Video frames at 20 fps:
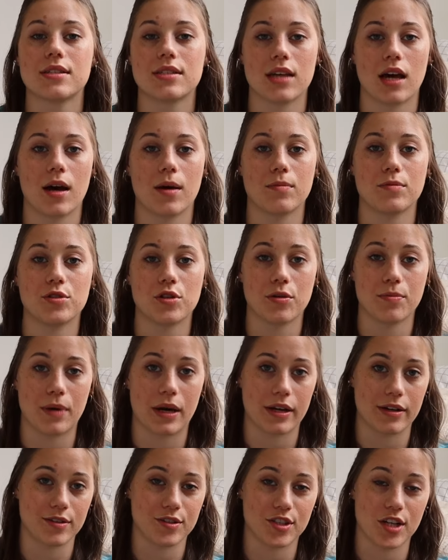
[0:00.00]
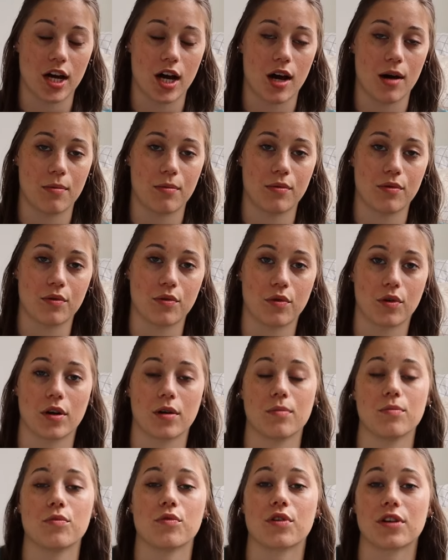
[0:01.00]
Some do a better job or
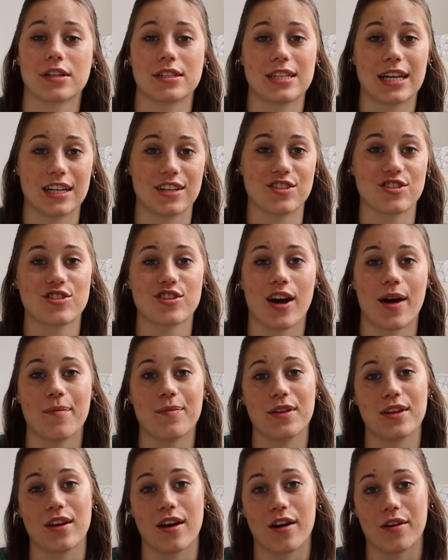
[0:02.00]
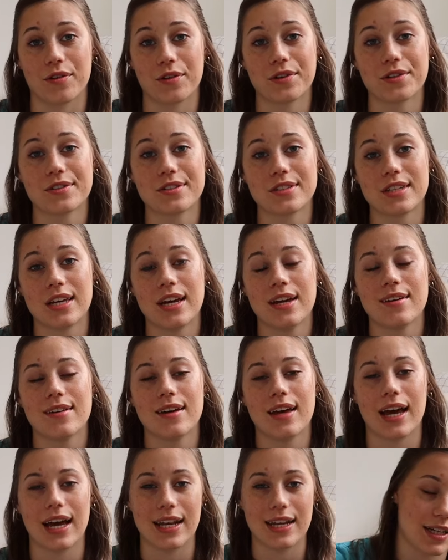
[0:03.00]
a more intense job than others,
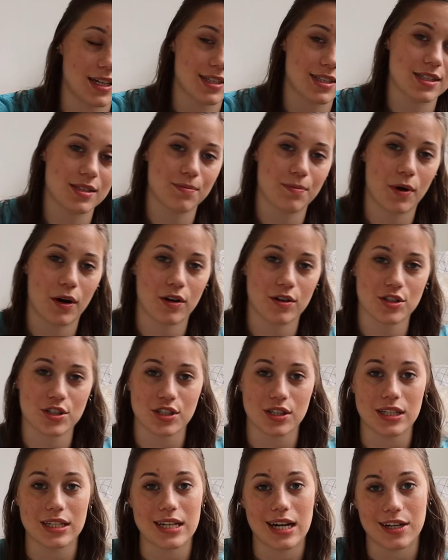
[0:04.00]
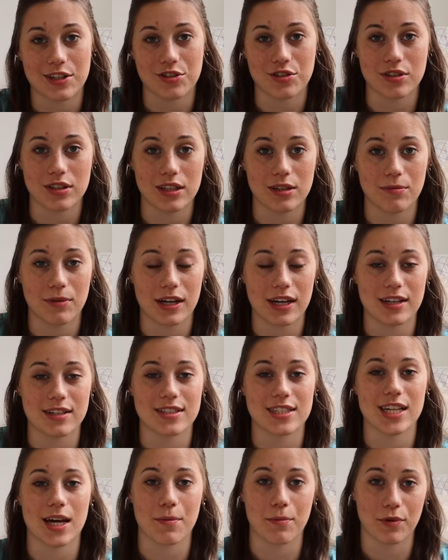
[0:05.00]
and that's partially naturally because
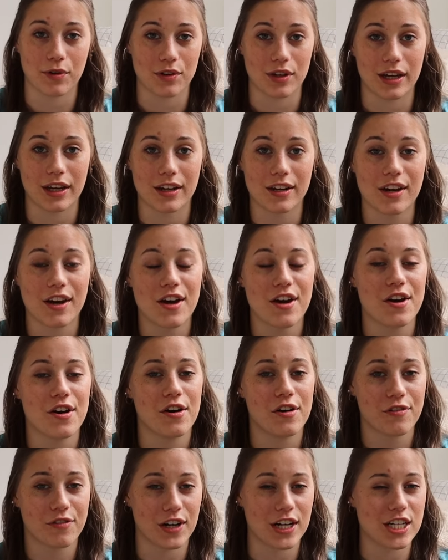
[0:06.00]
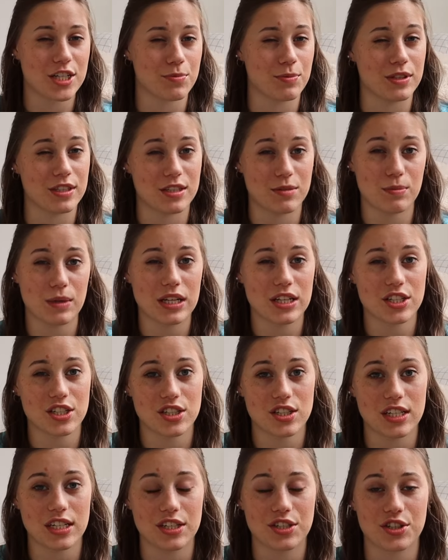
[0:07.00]
some are like freshman
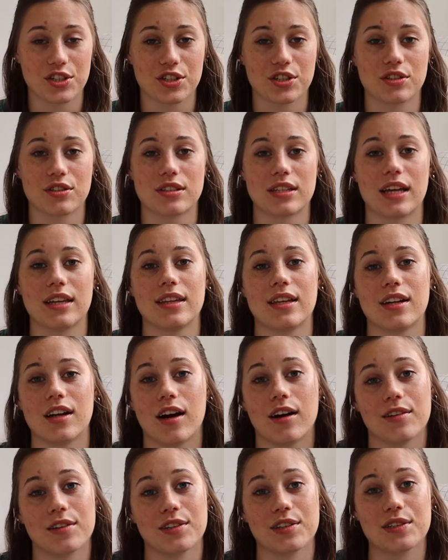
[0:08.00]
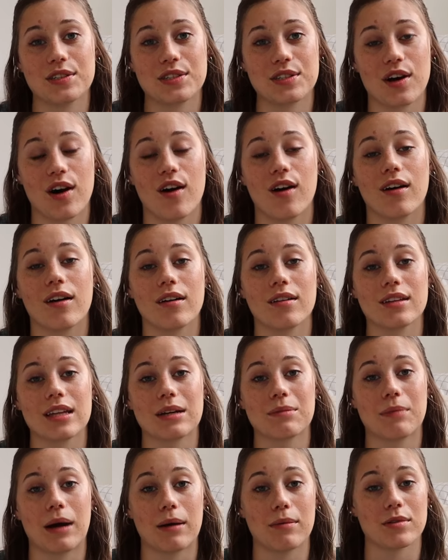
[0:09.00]
speech teachers and then others are
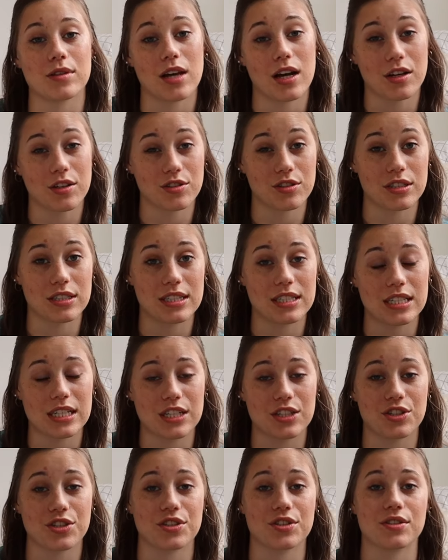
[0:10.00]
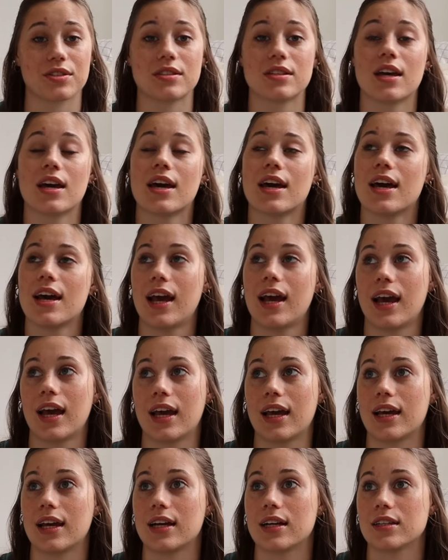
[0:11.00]
like Bible doctrines teachers
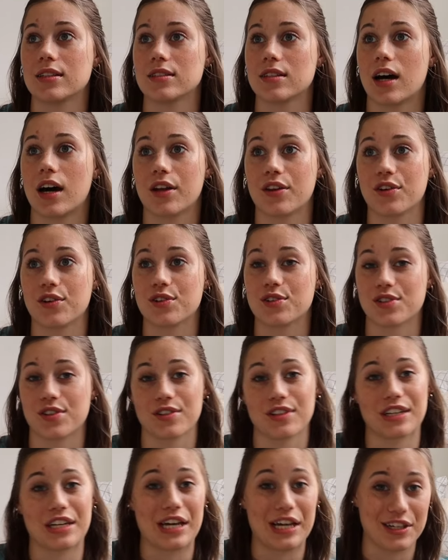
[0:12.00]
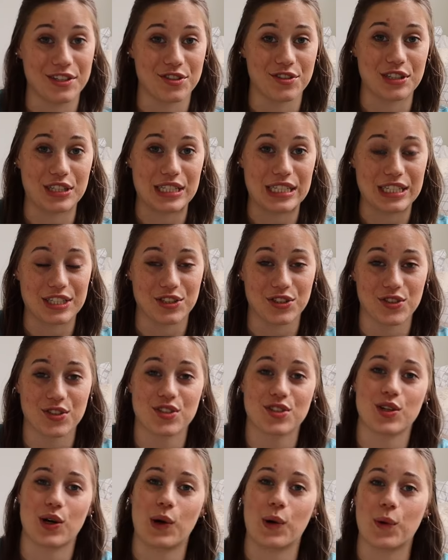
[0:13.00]
and others are like history teachers.
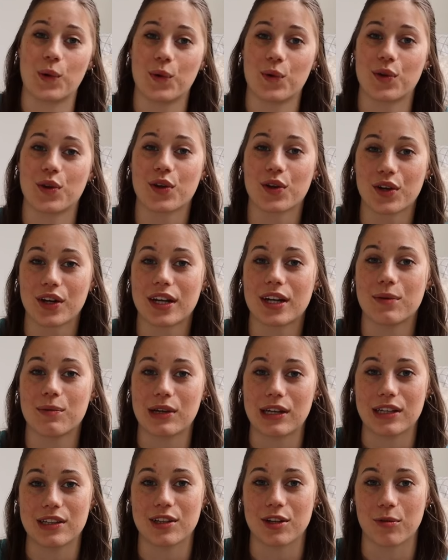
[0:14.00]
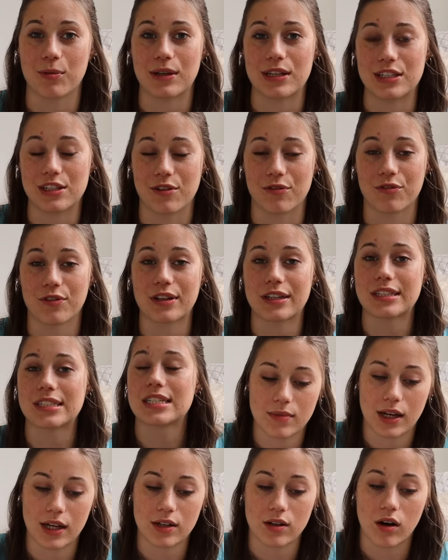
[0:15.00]
So they're gonna be a little bit different,
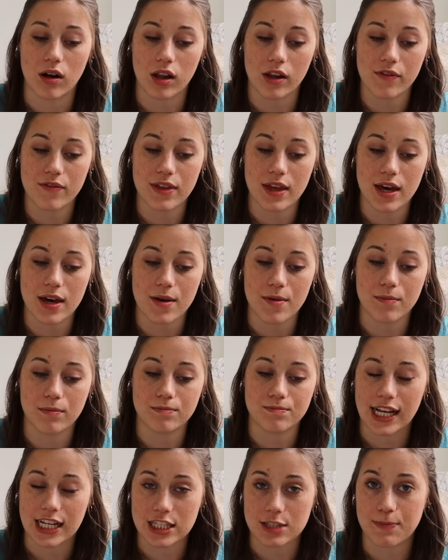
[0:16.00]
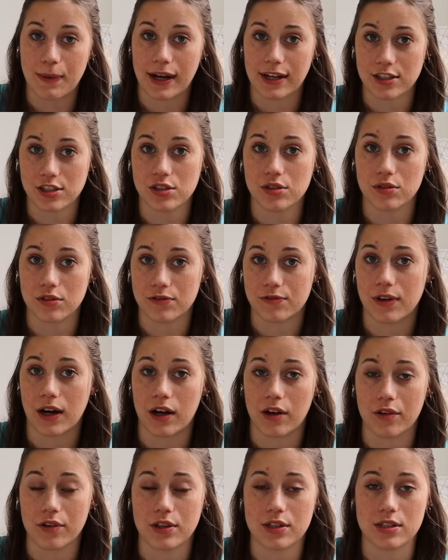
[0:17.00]
and all of them expect you to
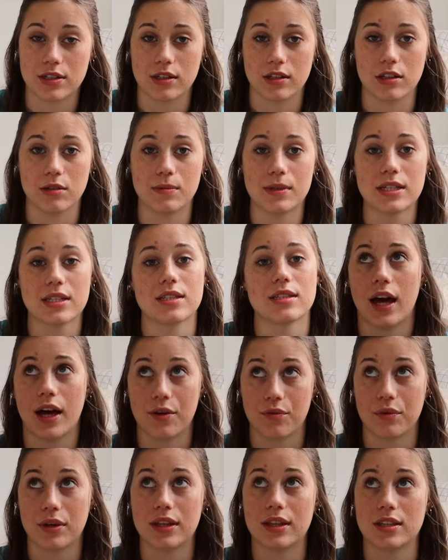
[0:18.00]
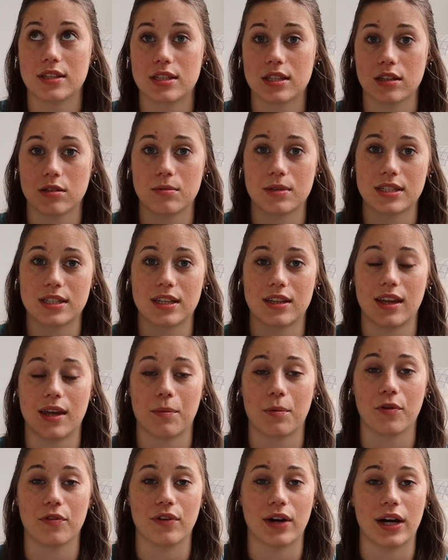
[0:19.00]
follow the syllabus and read the syllabus that they
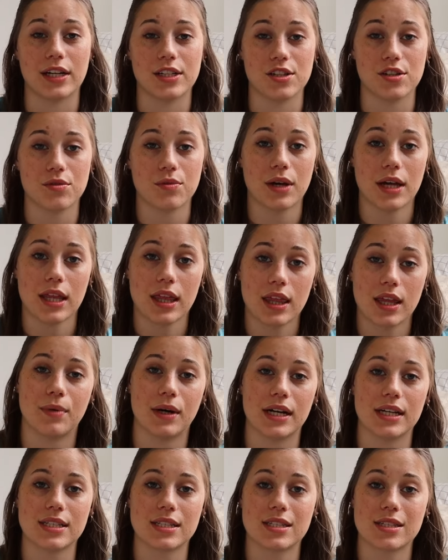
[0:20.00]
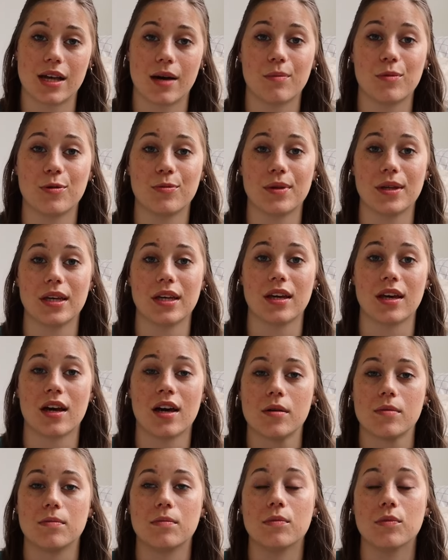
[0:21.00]
provide you with, but some will be
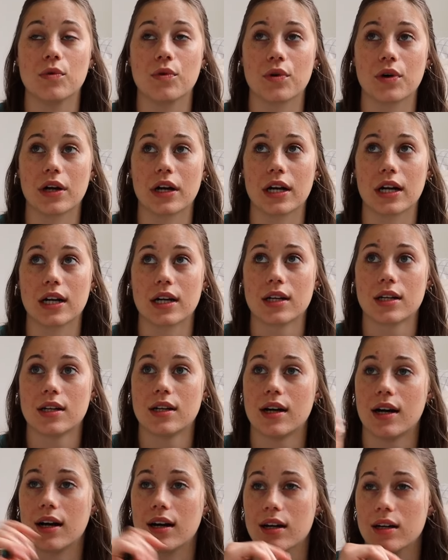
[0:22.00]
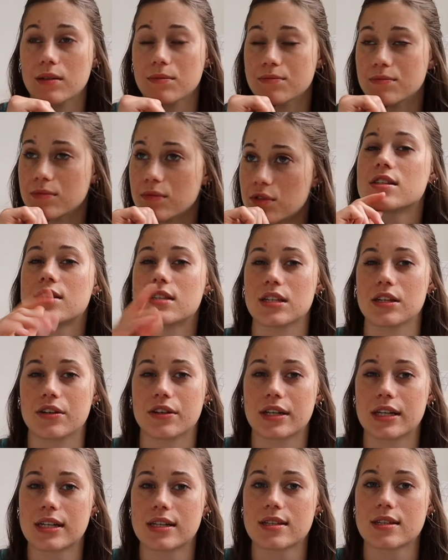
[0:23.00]
more um,
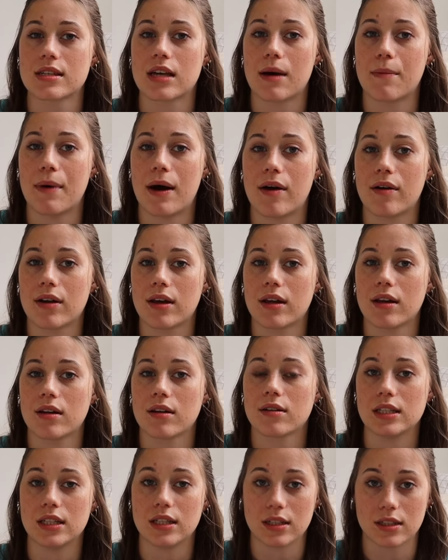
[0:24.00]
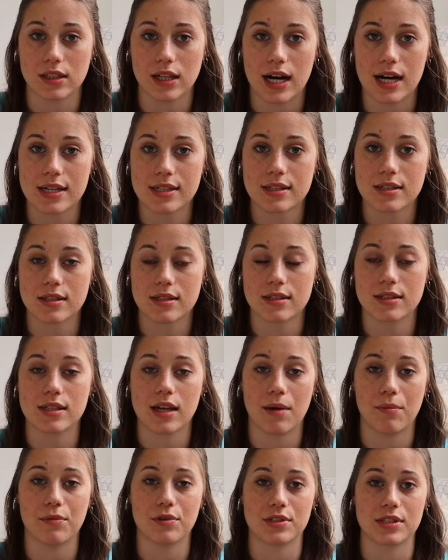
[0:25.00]
serious about it in class.
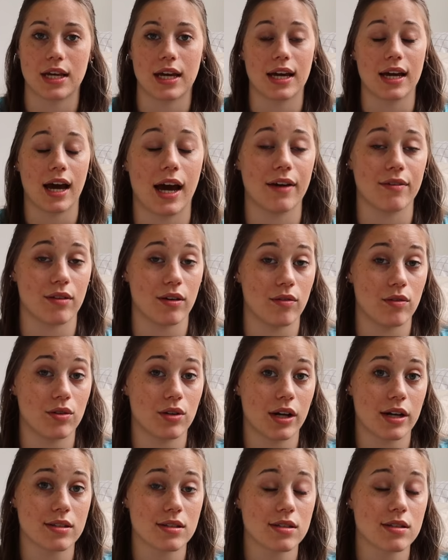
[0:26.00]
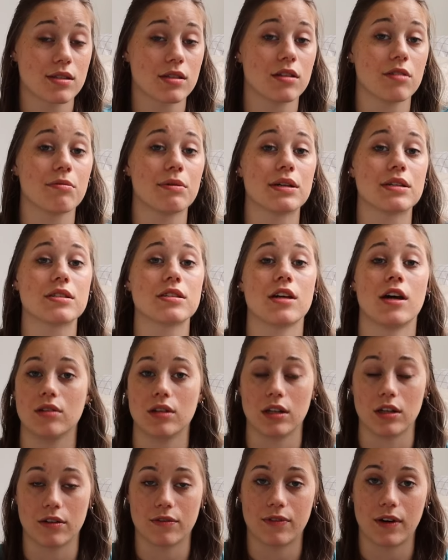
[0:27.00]
Some will say, I've given you guys a syllabus, you
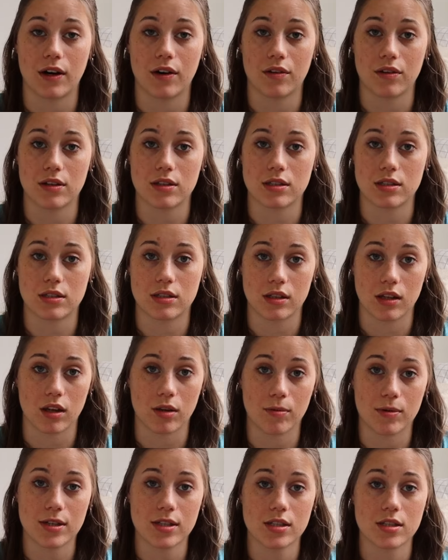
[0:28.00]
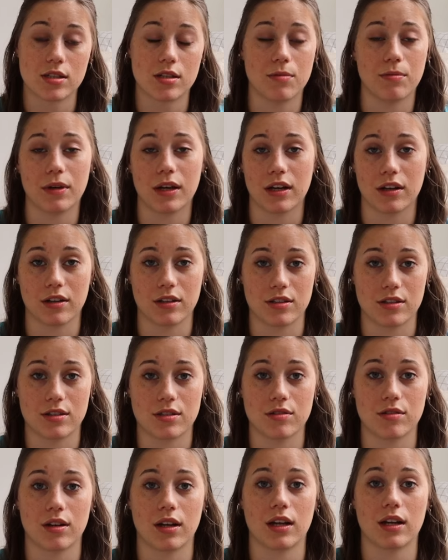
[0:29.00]
need to follow this syllabus to be a good
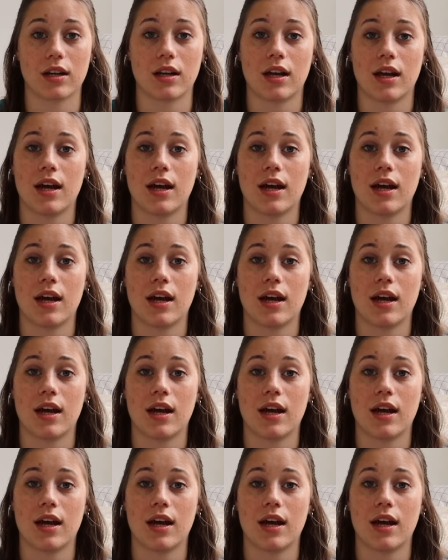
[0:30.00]
student.